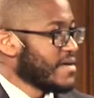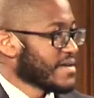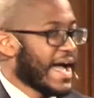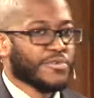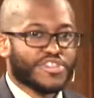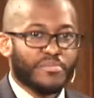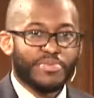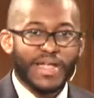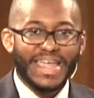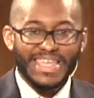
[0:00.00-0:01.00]
God was
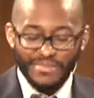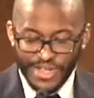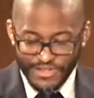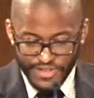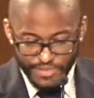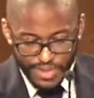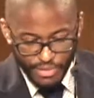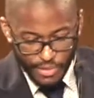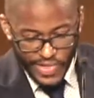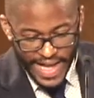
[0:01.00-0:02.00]
complaining because these
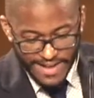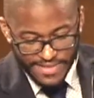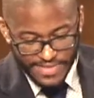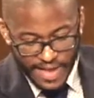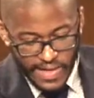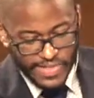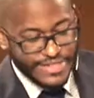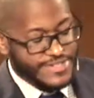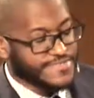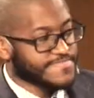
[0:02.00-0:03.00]
people lacked
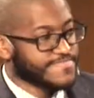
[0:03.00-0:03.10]
knowledge.